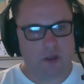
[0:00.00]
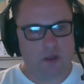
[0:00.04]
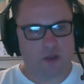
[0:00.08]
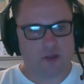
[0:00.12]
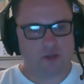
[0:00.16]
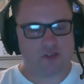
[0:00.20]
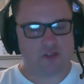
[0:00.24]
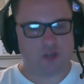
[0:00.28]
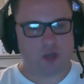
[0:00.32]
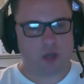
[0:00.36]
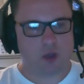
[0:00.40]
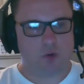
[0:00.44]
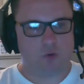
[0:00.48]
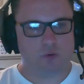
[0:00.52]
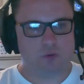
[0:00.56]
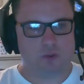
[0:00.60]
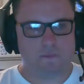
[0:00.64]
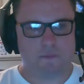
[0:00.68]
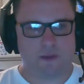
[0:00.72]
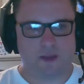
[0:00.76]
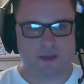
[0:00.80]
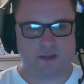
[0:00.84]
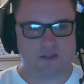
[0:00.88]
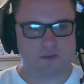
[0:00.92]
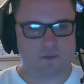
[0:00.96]
So the
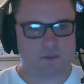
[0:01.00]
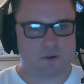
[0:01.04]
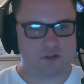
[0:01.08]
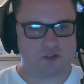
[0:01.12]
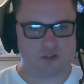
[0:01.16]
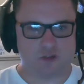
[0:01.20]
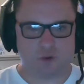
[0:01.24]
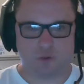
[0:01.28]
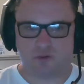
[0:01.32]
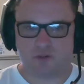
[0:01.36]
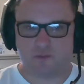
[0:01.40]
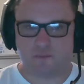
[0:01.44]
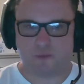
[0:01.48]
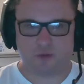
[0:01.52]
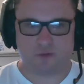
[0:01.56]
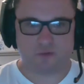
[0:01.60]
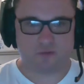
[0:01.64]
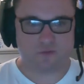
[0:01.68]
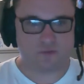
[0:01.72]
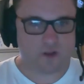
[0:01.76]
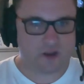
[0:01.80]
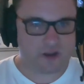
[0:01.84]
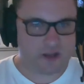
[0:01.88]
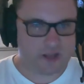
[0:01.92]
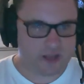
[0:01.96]
best person who was the most
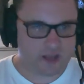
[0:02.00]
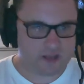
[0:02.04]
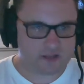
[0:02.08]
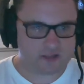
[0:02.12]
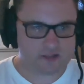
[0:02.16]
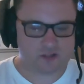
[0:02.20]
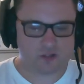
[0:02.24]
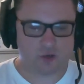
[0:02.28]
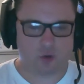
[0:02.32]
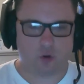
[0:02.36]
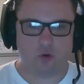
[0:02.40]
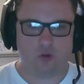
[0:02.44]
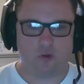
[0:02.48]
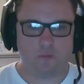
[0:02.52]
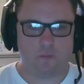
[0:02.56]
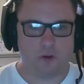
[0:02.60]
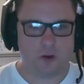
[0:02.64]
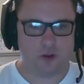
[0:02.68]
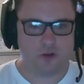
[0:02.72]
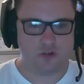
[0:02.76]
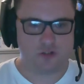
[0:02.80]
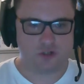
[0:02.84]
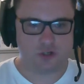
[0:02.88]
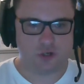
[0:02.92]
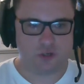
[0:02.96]
funniest, or the
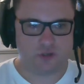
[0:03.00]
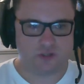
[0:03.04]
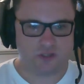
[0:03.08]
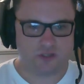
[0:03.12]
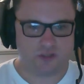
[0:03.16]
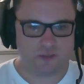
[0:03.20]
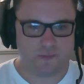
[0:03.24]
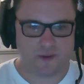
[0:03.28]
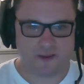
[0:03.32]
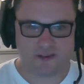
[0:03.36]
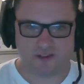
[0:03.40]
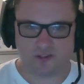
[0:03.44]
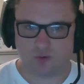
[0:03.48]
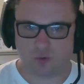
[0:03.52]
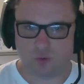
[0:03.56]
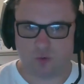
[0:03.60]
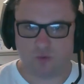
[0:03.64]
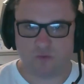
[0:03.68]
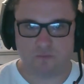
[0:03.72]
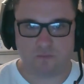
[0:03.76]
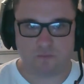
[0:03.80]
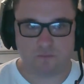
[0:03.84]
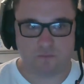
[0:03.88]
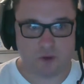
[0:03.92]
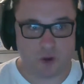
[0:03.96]
person who did the best sort
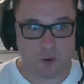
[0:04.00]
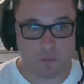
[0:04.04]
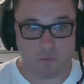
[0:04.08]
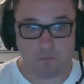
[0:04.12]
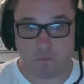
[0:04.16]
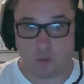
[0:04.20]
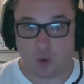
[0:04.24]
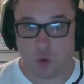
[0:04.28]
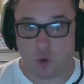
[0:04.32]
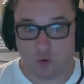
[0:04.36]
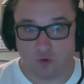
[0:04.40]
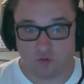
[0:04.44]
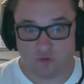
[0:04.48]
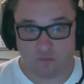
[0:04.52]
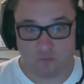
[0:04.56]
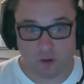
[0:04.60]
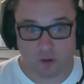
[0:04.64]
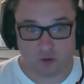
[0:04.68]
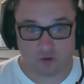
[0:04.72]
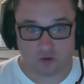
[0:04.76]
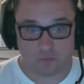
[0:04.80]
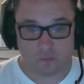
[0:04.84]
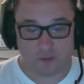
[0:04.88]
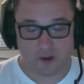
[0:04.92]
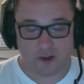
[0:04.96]
of move
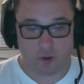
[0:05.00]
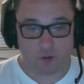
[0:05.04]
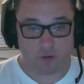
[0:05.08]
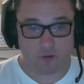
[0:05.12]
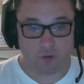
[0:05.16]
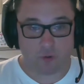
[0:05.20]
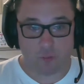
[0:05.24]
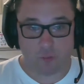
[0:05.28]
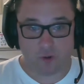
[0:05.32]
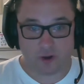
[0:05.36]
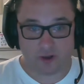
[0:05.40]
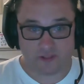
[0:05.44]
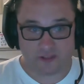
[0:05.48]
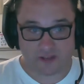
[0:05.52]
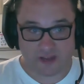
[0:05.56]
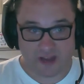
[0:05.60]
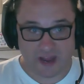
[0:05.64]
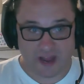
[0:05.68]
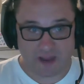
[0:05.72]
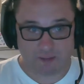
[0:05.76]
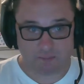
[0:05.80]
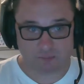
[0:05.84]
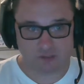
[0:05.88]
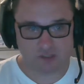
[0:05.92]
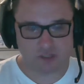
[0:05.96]
possibly on one of the
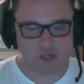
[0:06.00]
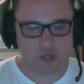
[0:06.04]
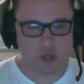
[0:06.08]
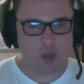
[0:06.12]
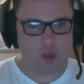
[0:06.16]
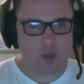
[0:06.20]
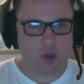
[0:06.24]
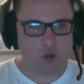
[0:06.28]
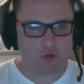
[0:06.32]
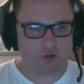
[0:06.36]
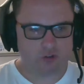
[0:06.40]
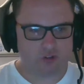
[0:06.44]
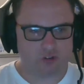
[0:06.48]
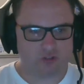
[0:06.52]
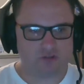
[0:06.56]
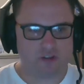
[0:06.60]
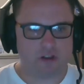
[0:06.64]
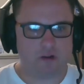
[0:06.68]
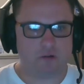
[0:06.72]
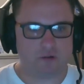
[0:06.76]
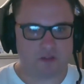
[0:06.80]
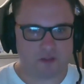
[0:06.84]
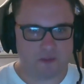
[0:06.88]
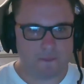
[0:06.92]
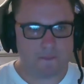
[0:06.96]
games. Just
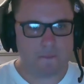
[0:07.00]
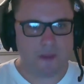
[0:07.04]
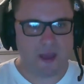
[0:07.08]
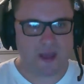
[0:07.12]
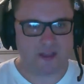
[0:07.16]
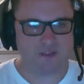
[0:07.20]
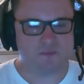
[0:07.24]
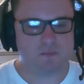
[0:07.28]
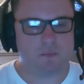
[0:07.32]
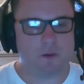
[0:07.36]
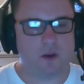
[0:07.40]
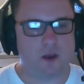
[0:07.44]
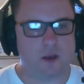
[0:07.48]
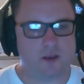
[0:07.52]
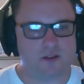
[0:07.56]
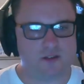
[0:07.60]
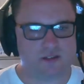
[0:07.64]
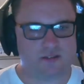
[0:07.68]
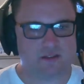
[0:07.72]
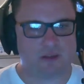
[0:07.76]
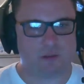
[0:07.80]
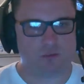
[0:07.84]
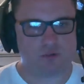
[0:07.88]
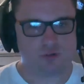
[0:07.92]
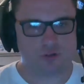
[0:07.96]
generally the best person
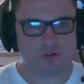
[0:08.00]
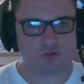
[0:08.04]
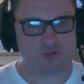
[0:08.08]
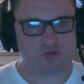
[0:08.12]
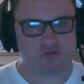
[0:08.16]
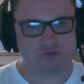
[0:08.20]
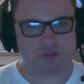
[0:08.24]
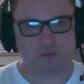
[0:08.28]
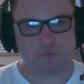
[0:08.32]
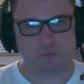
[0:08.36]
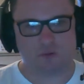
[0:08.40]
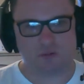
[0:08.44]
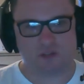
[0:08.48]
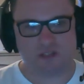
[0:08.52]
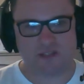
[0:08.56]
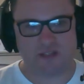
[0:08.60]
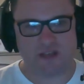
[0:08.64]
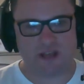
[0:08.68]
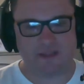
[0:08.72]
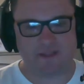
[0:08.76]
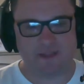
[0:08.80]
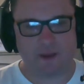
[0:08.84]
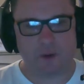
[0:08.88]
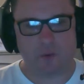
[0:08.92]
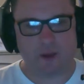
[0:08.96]
that was on the stream on the
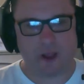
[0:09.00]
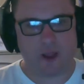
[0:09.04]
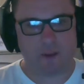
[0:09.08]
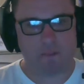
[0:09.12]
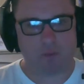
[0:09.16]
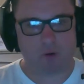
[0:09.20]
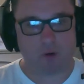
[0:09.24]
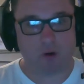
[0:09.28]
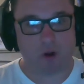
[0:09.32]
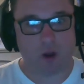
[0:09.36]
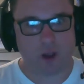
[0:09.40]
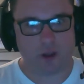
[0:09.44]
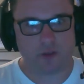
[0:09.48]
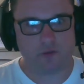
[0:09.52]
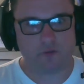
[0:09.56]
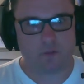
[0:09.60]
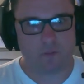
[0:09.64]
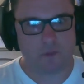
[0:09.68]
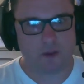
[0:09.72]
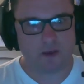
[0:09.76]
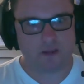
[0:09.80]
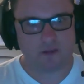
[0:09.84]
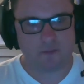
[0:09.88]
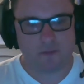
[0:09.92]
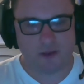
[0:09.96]
day, they'll get a prize for
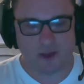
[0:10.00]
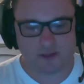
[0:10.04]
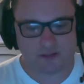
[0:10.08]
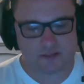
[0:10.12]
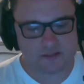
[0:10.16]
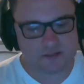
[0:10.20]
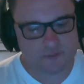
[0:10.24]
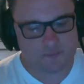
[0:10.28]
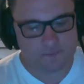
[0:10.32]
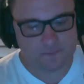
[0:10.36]
being the best.